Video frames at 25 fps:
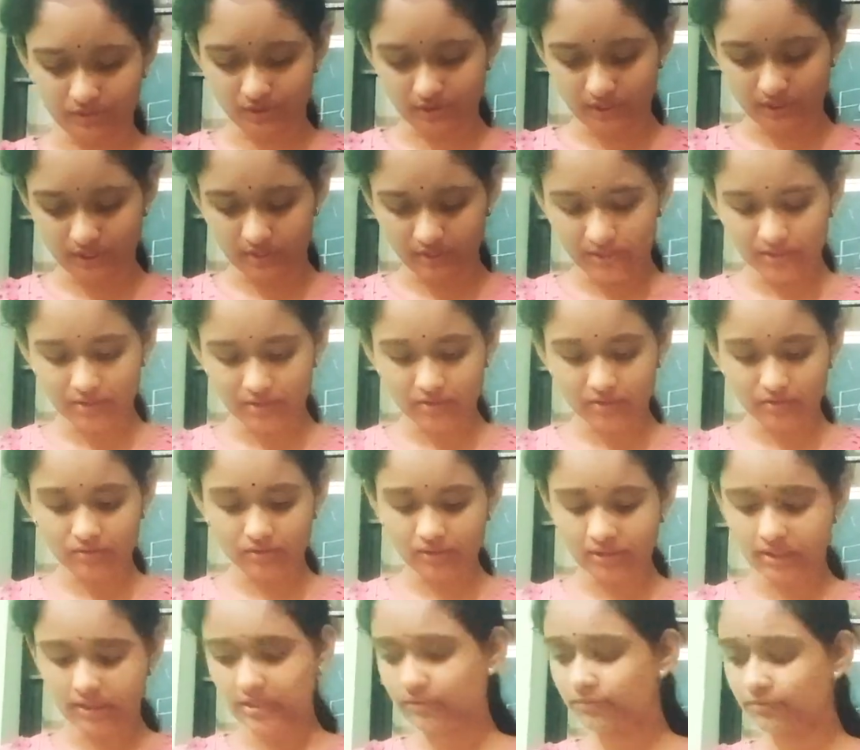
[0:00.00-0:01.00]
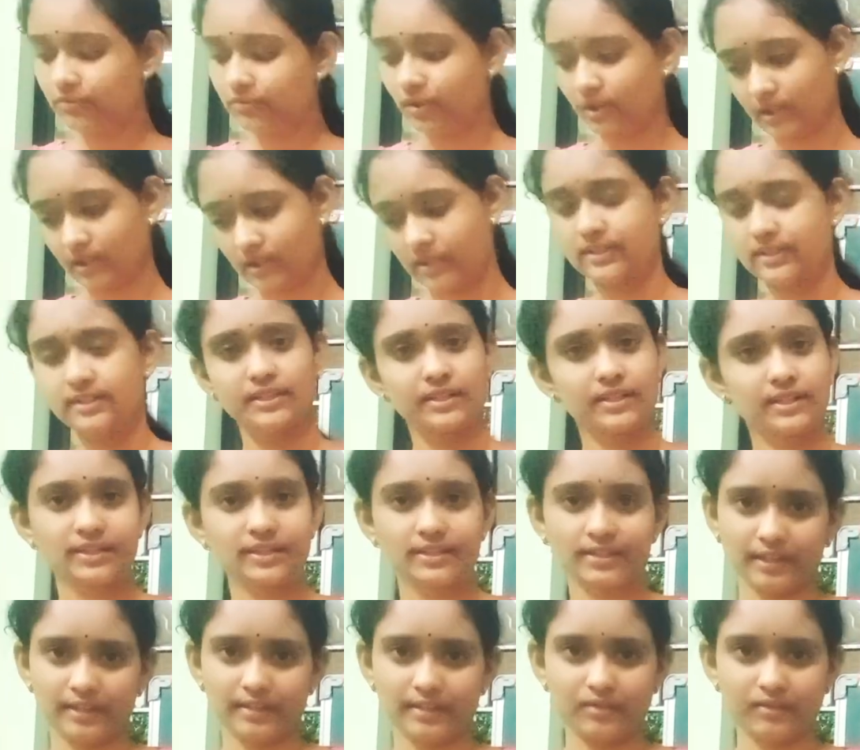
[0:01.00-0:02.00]
Okay, this is known as forensic
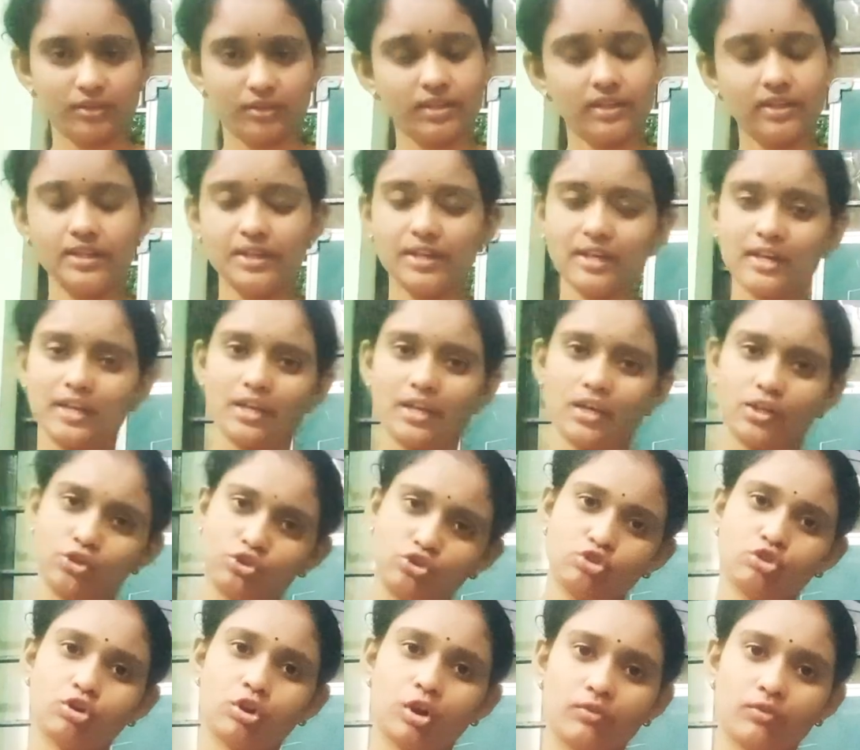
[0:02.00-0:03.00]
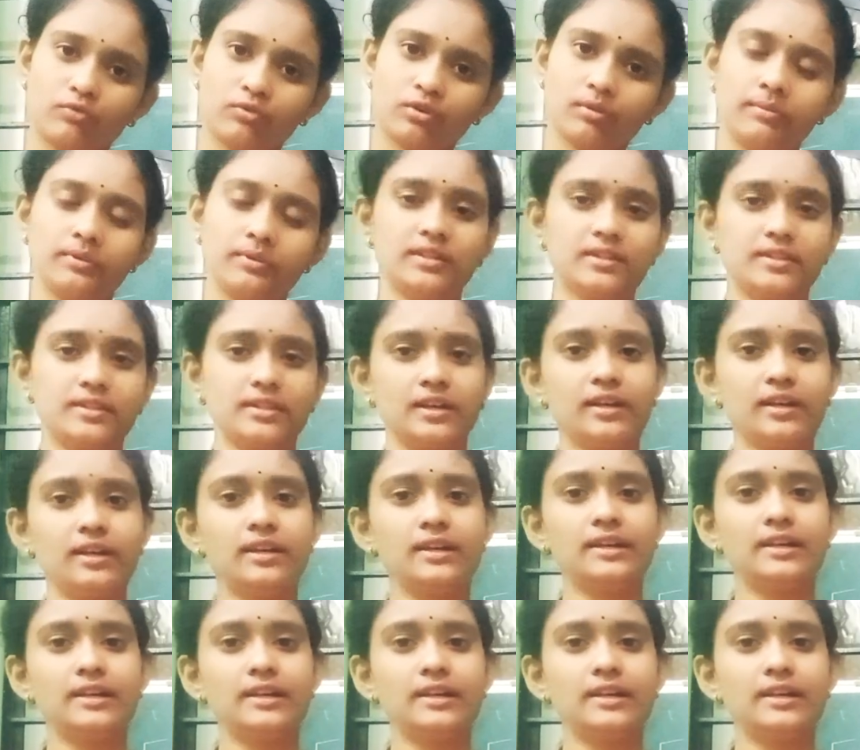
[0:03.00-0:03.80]
science. Okay, in short form, it is a